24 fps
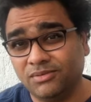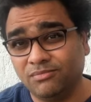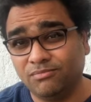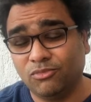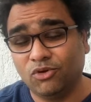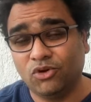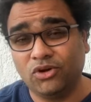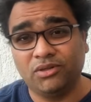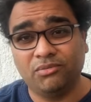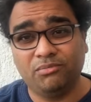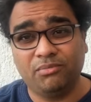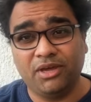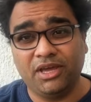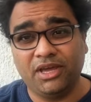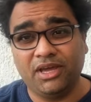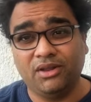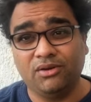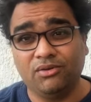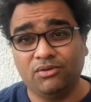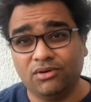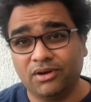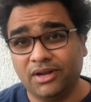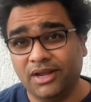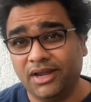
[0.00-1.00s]
body pain
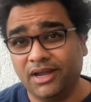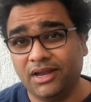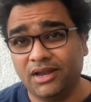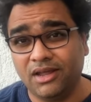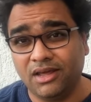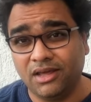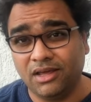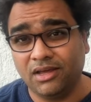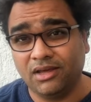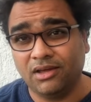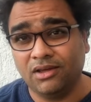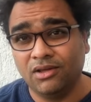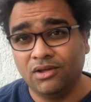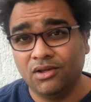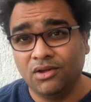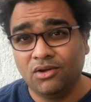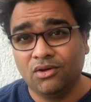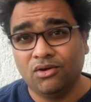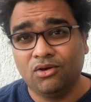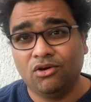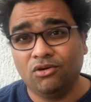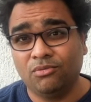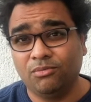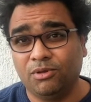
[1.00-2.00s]
or headache
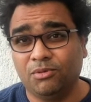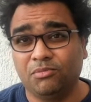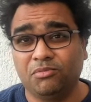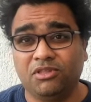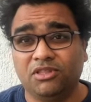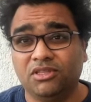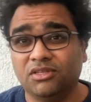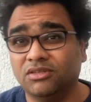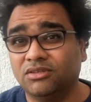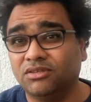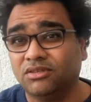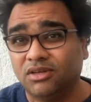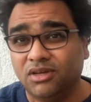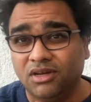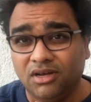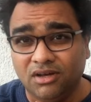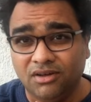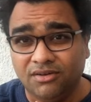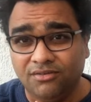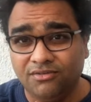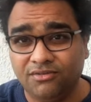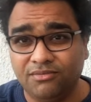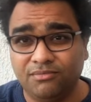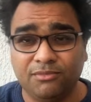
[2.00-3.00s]
or maybe this
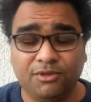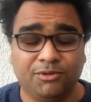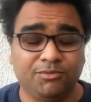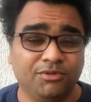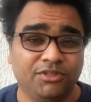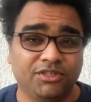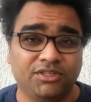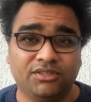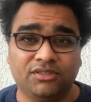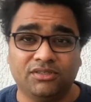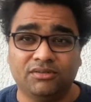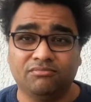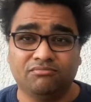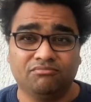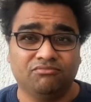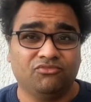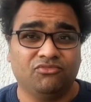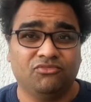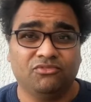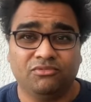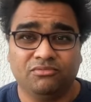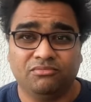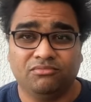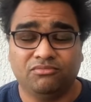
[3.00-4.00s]
cough, maybe some
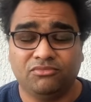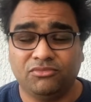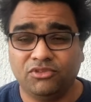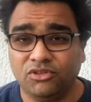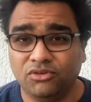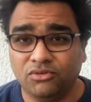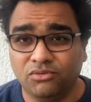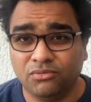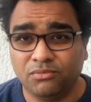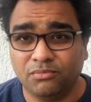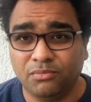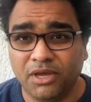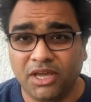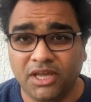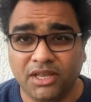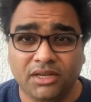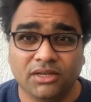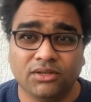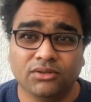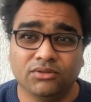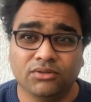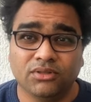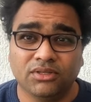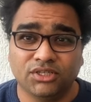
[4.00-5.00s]
you know pain
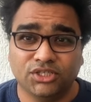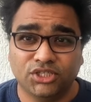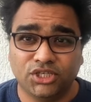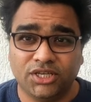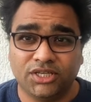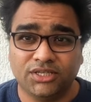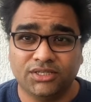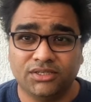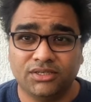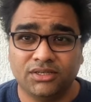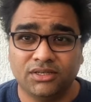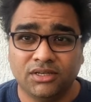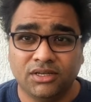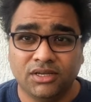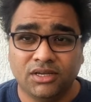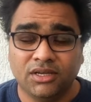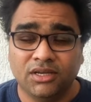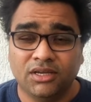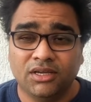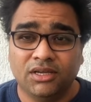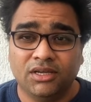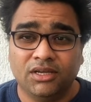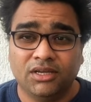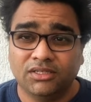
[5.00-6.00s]
in the chest.
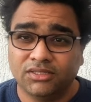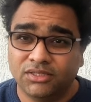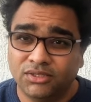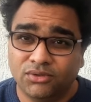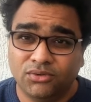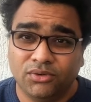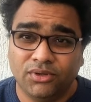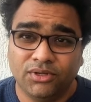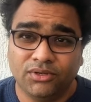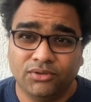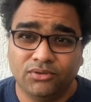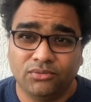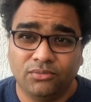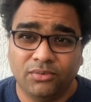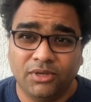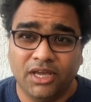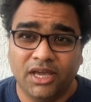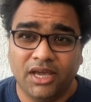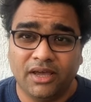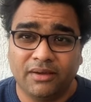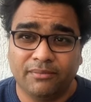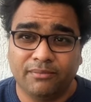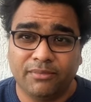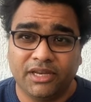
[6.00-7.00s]
Is it going to be
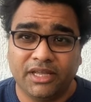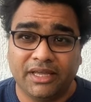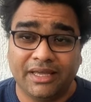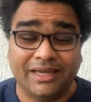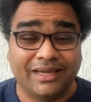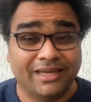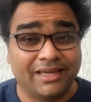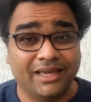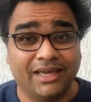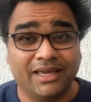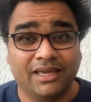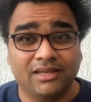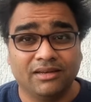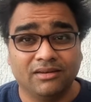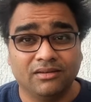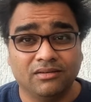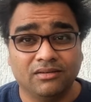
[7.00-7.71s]
happening again?